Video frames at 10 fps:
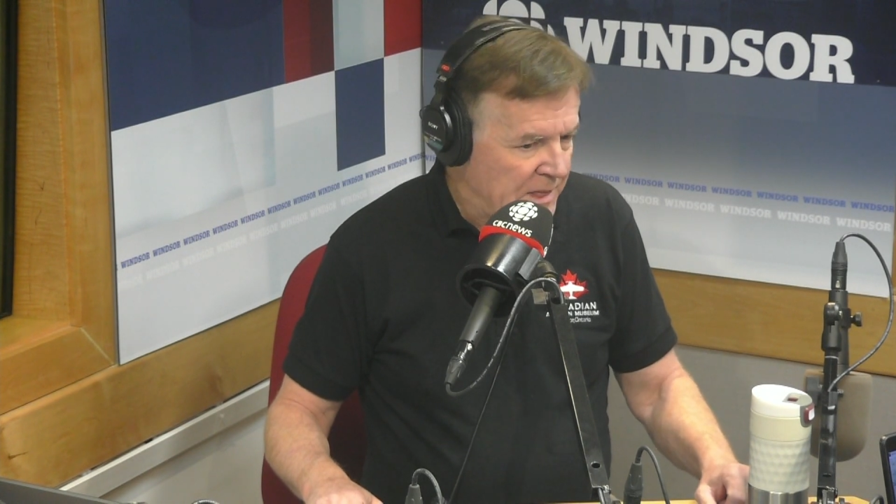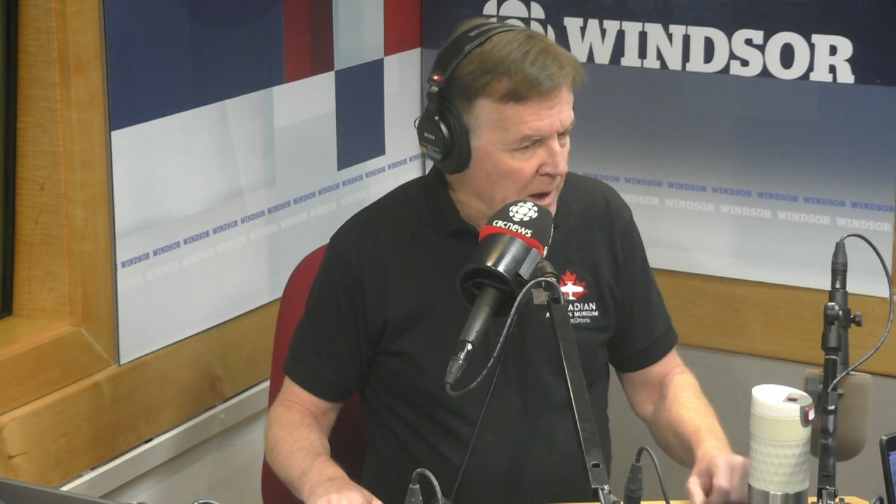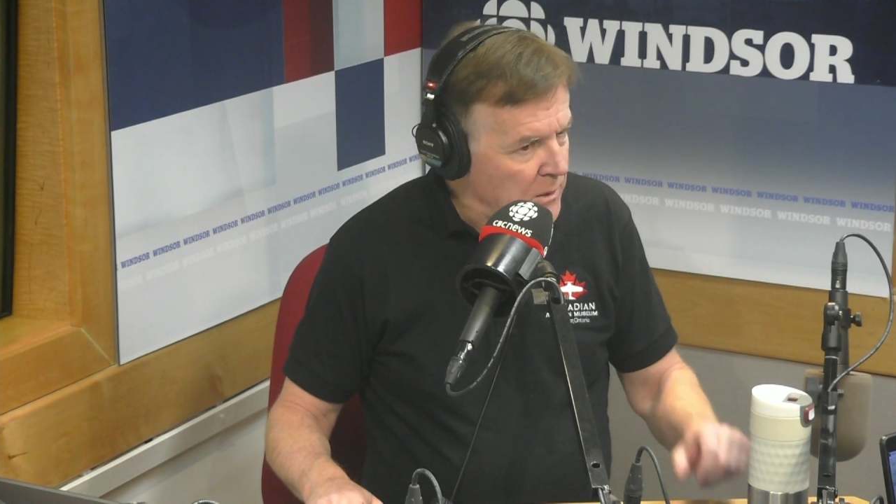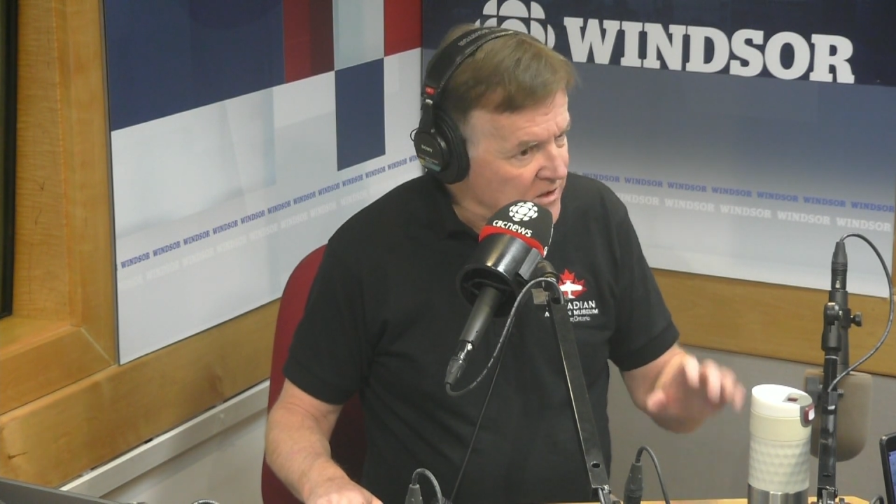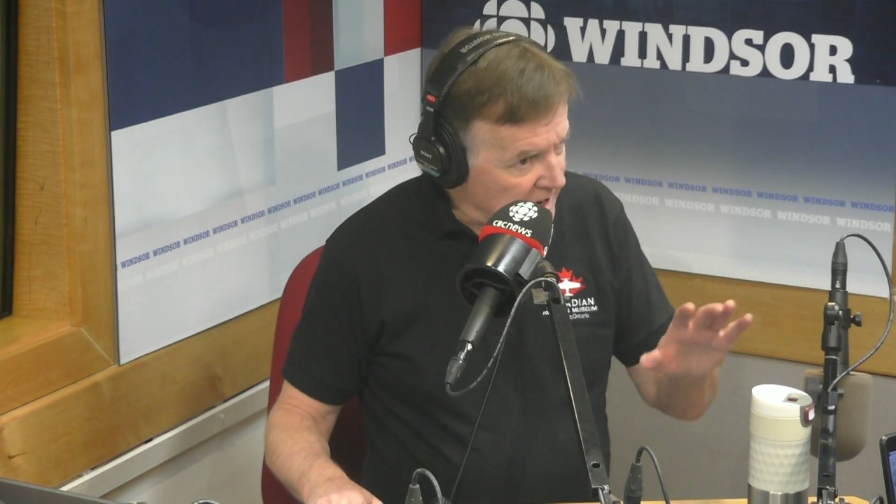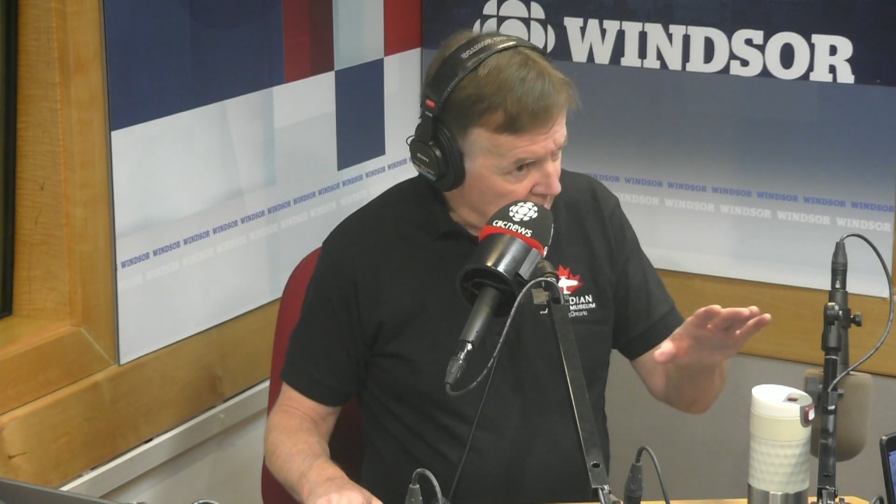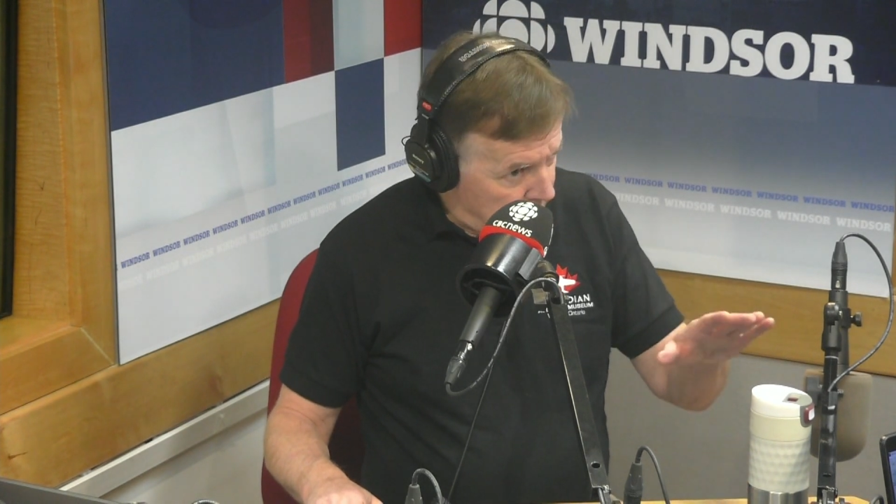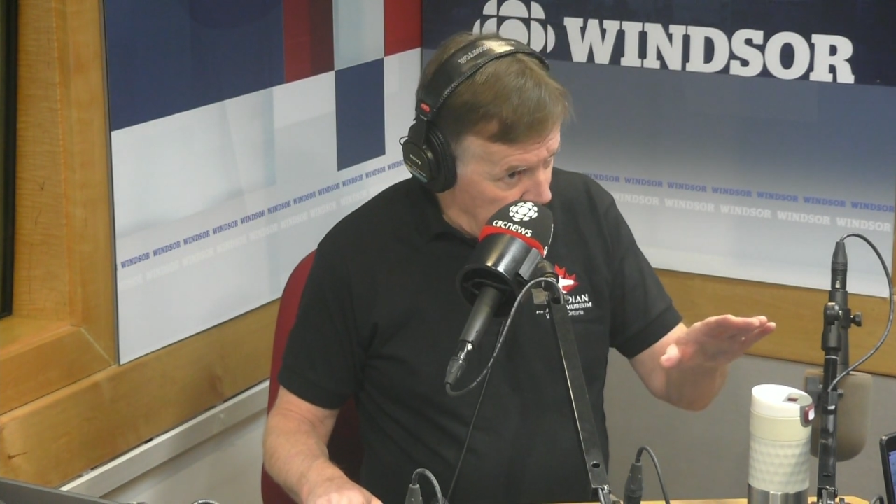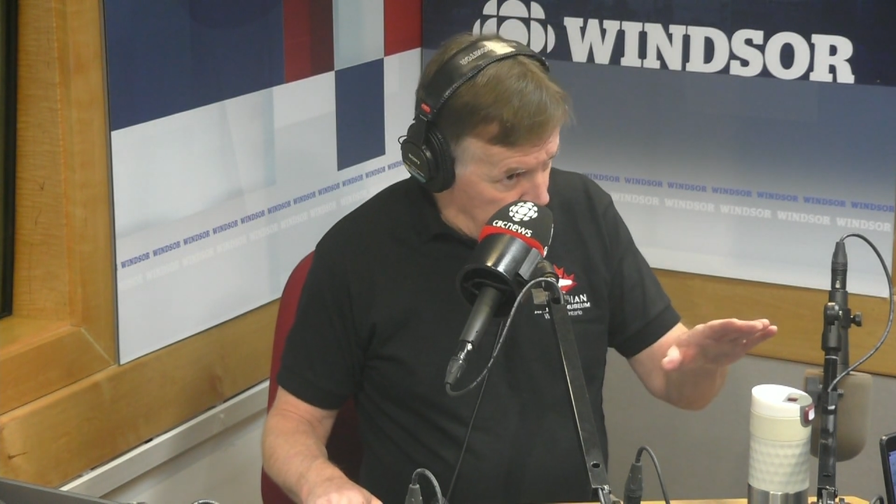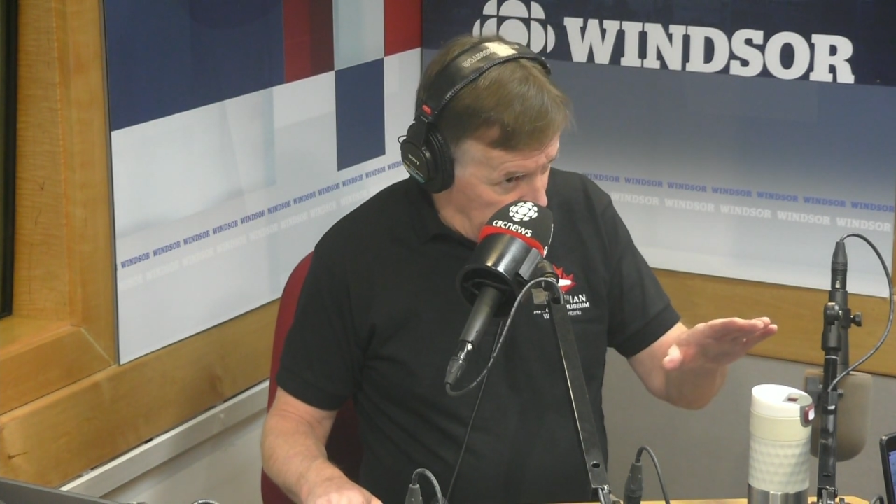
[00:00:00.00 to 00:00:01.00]
they would send
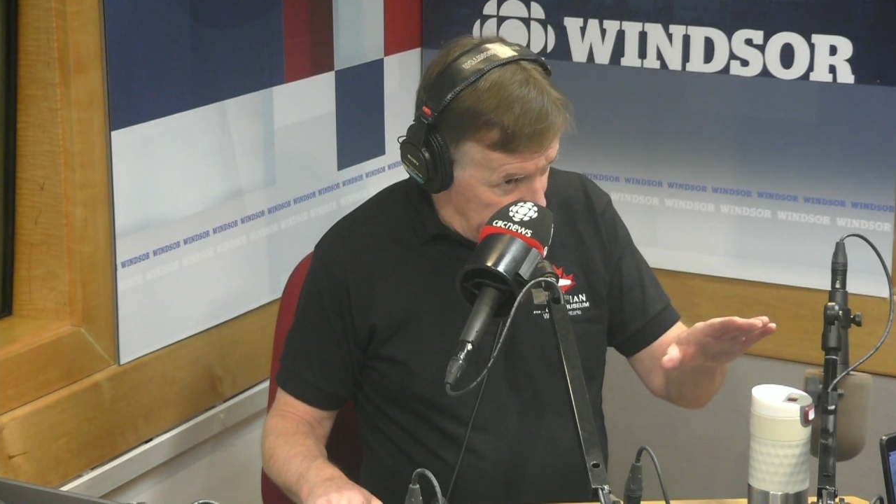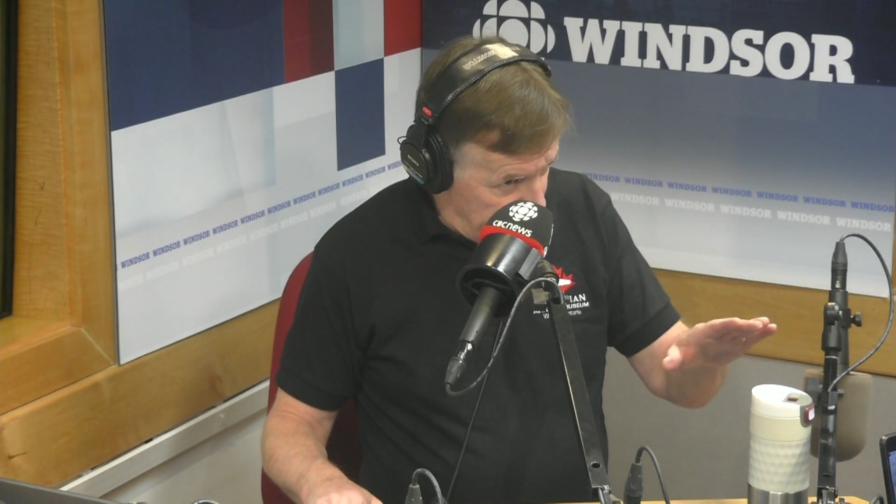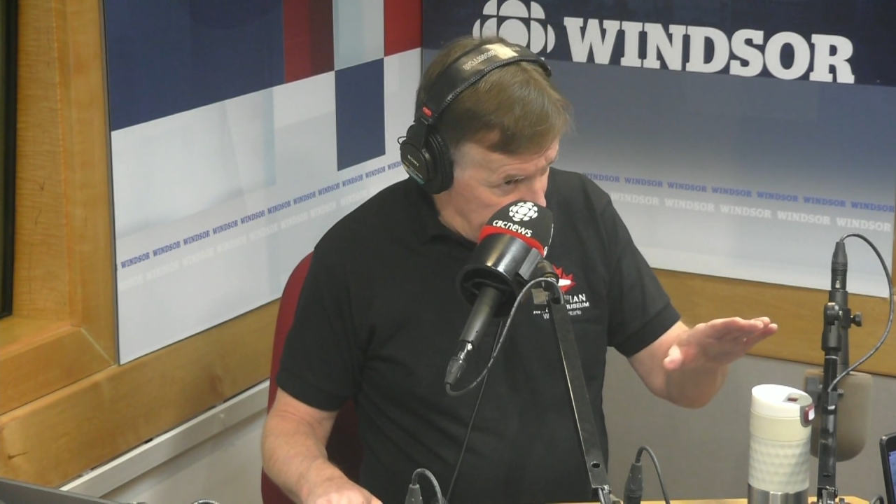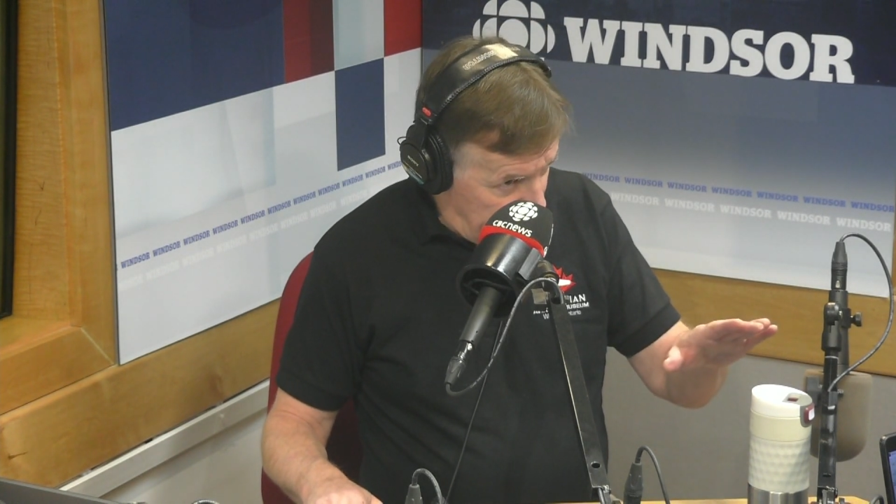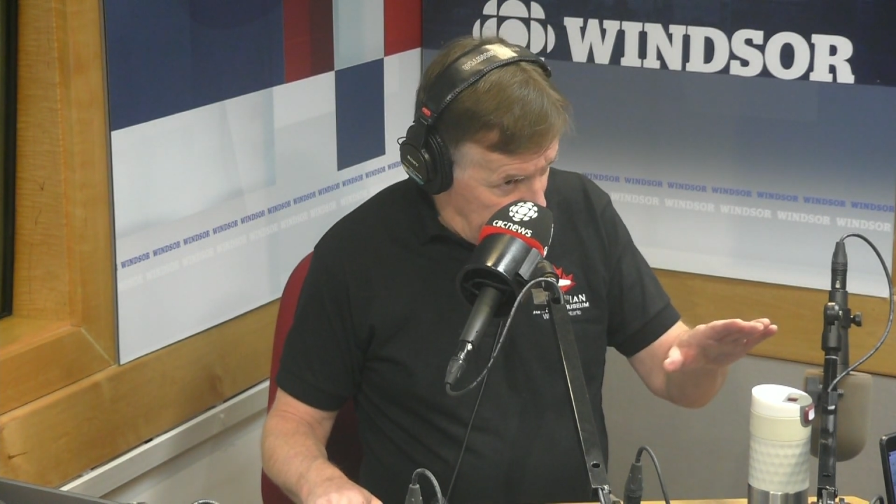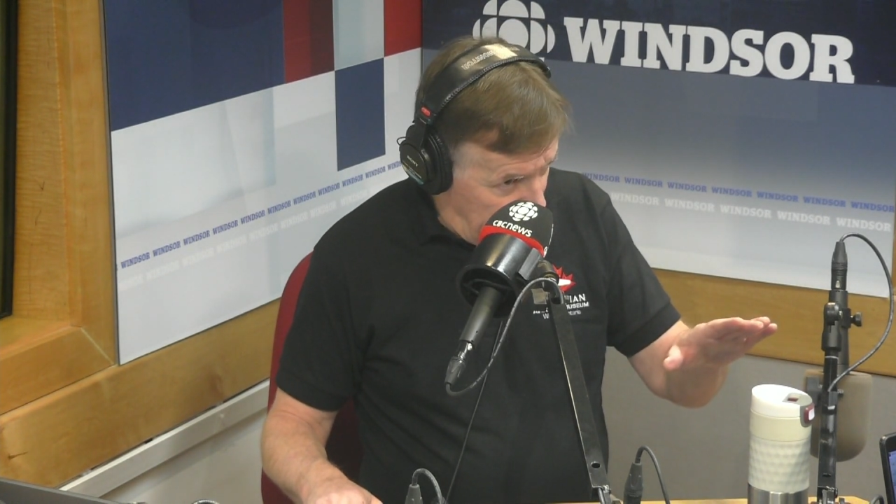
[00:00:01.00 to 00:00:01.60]
up airplanes.